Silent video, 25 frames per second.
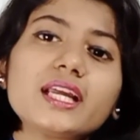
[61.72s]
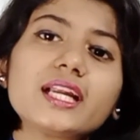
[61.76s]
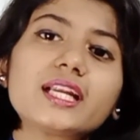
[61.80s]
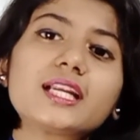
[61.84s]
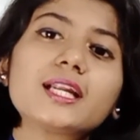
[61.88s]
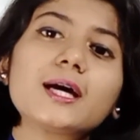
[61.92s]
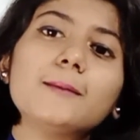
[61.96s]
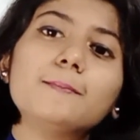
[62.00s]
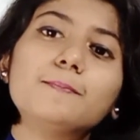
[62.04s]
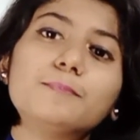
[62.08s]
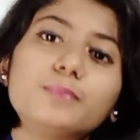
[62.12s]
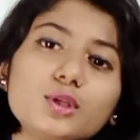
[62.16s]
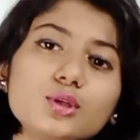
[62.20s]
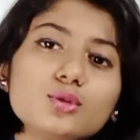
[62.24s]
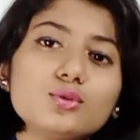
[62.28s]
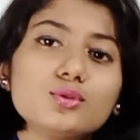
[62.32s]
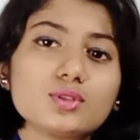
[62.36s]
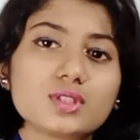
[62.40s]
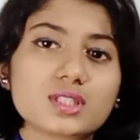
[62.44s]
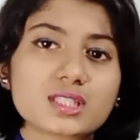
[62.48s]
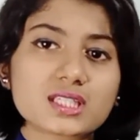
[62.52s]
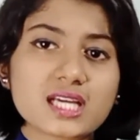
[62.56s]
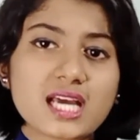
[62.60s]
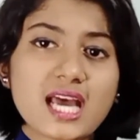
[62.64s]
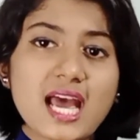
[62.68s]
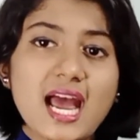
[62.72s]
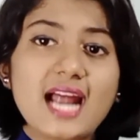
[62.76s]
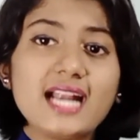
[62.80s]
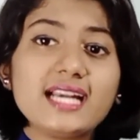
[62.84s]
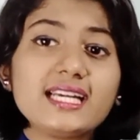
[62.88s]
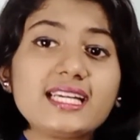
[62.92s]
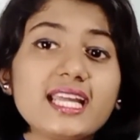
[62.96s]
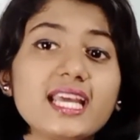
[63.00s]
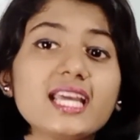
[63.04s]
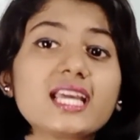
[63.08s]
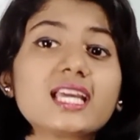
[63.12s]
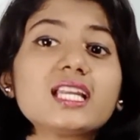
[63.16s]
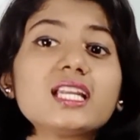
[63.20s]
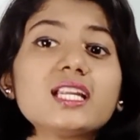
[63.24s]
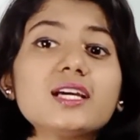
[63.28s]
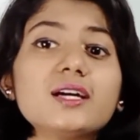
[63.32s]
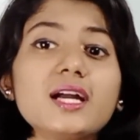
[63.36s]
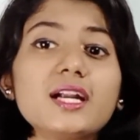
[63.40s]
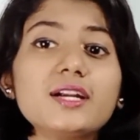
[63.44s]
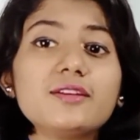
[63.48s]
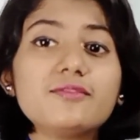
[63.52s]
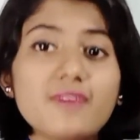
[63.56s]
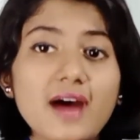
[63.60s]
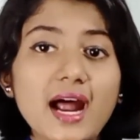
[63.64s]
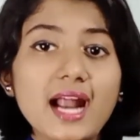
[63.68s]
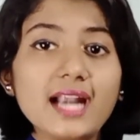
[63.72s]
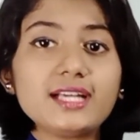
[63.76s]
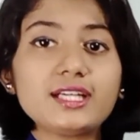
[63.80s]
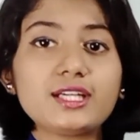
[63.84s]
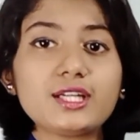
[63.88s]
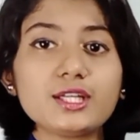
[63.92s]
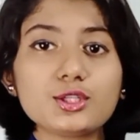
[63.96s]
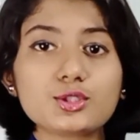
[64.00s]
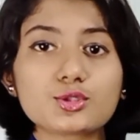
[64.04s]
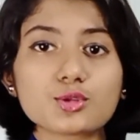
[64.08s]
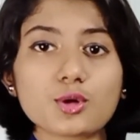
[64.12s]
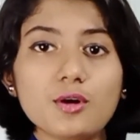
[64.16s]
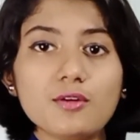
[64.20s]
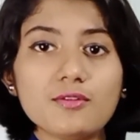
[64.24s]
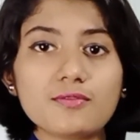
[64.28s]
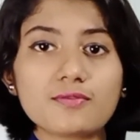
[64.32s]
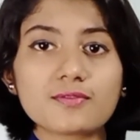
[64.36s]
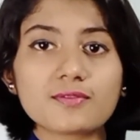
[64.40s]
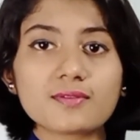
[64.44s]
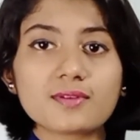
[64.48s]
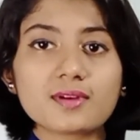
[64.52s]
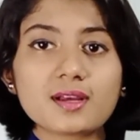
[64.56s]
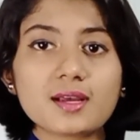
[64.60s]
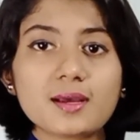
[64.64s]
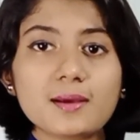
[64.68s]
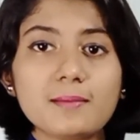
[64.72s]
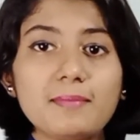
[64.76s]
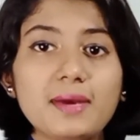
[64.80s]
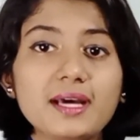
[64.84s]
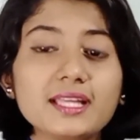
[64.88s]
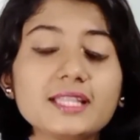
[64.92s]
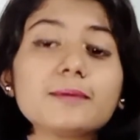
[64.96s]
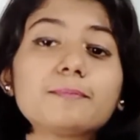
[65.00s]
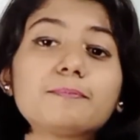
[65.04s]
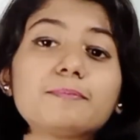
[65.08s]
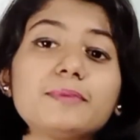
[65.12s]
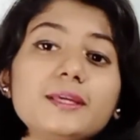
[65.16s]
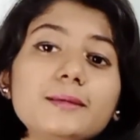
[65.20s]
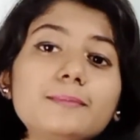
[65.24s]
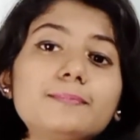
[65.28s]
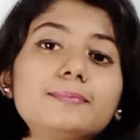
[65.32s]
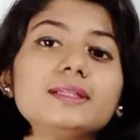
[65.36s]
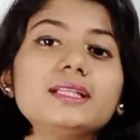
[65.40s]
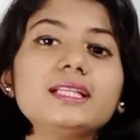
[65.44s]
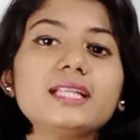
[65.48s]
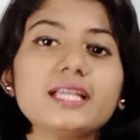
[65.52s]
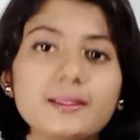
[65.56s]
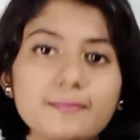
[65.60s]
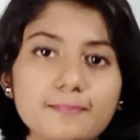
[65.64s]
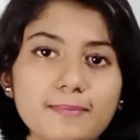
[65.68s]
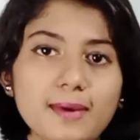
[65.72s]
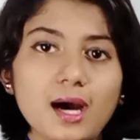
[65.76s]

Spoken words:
get abused and taken advantage of by the people in